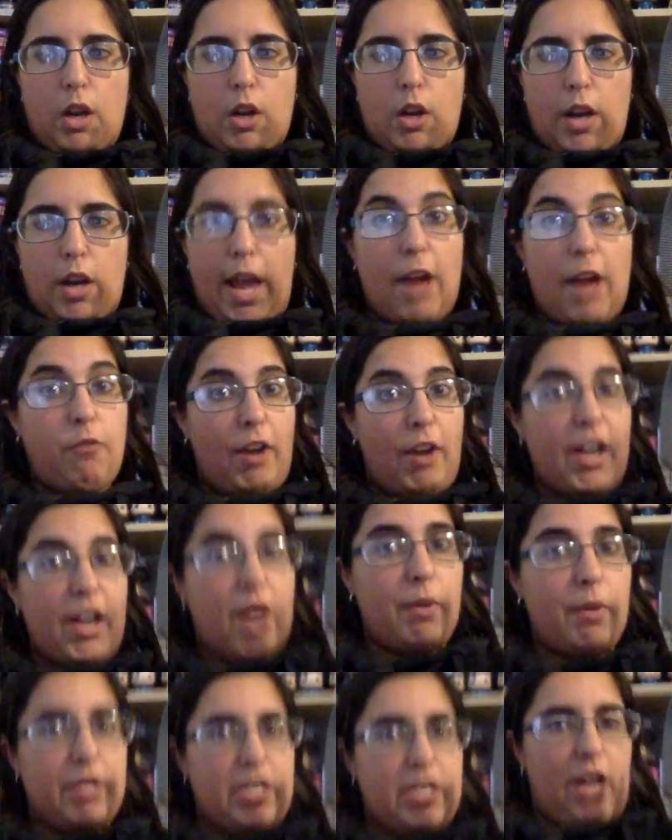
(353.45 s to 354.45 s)
and right now,
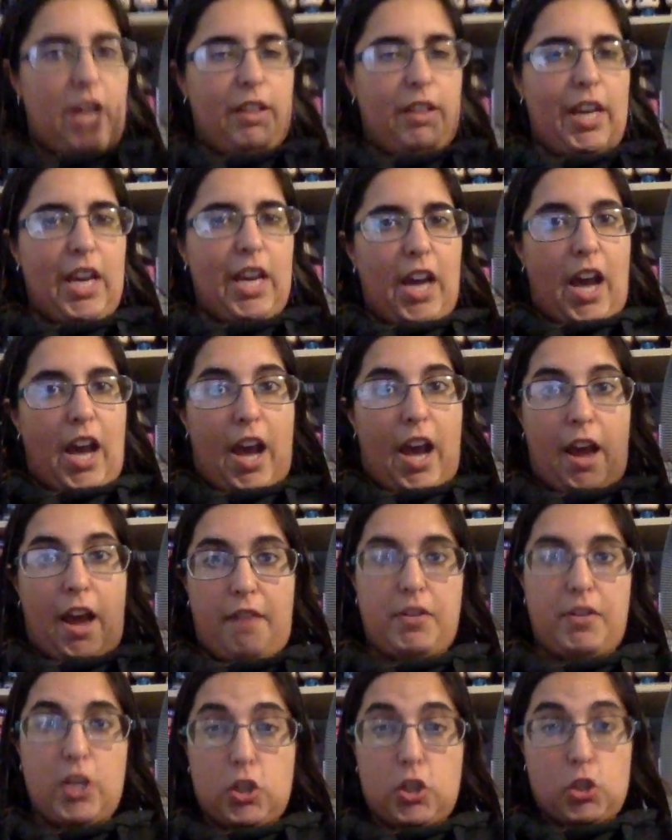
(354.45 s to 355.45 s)
it's not like a
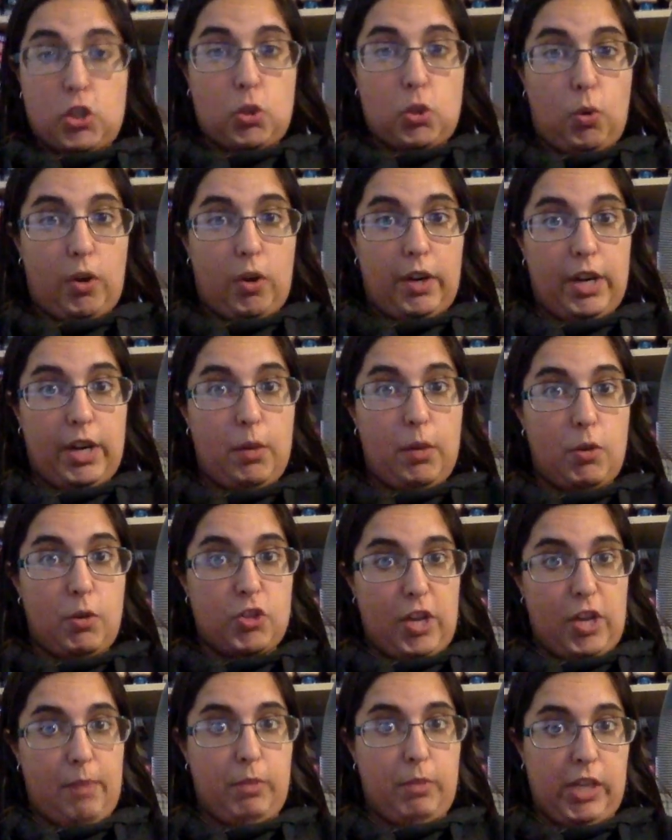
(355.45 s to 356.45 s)
heavy story, which
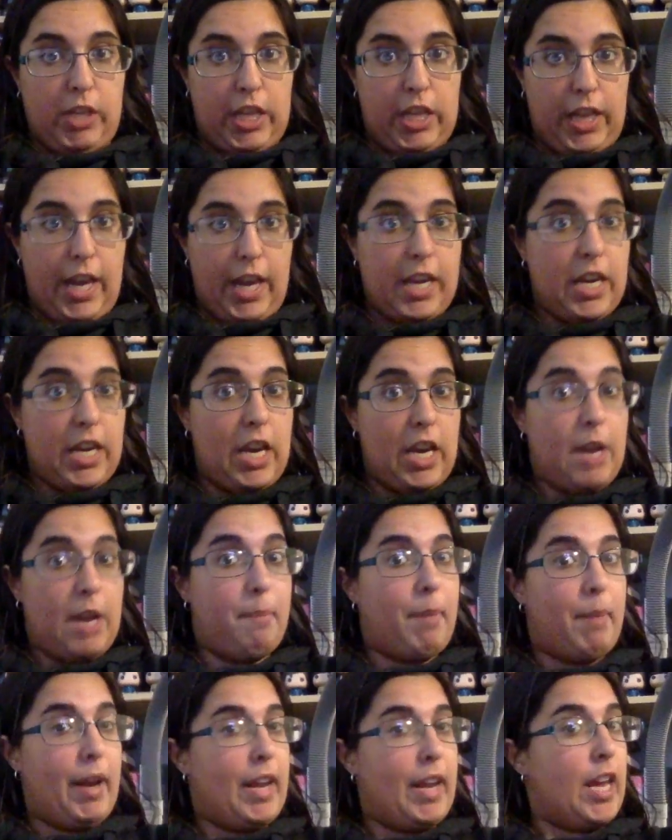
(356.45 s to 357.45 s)
I'm really liking,
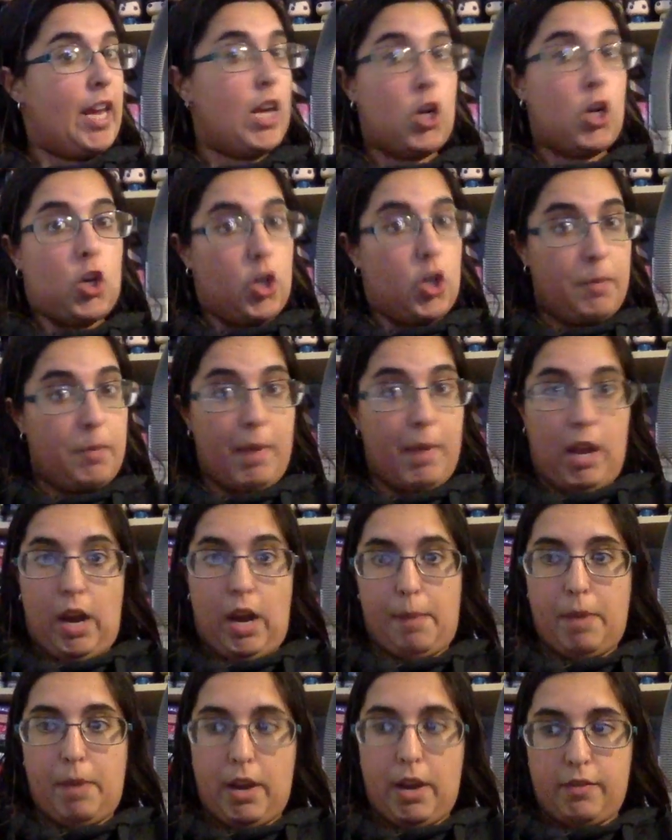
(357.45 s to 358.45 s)
but it could
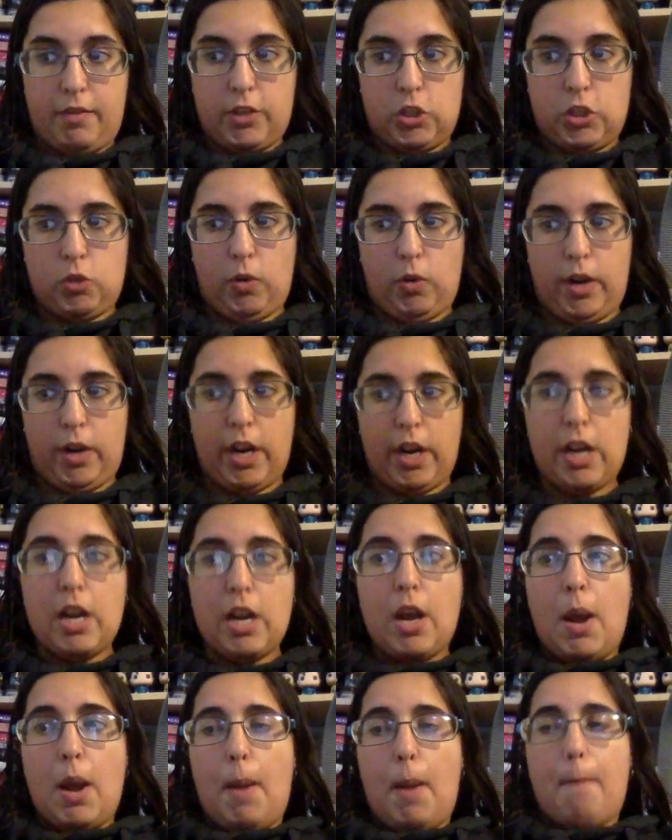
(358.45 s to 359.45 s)
become a heavy story.
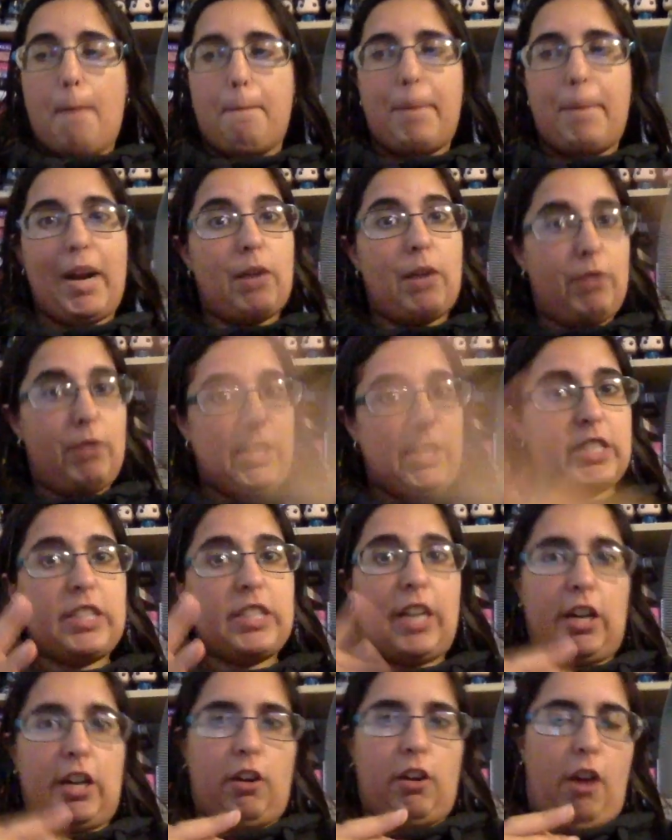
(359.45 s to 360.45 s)
But I really did
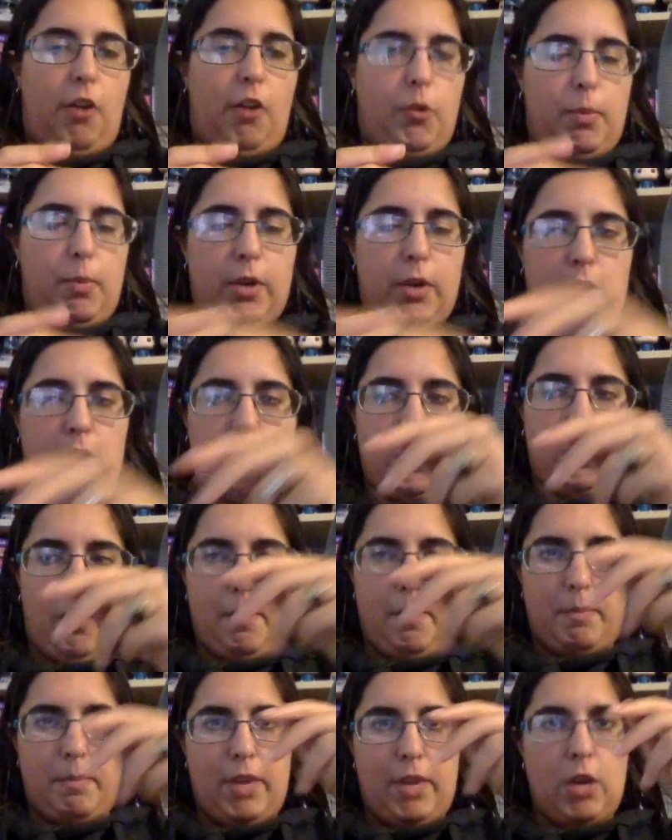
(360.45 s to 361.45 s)
like her other books, so
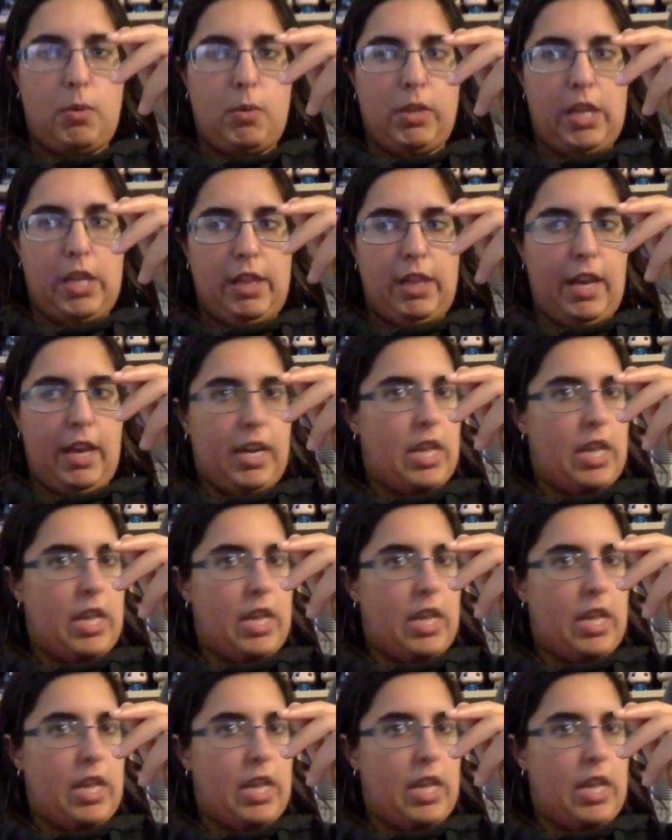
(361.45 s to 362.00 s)
I'm equally liking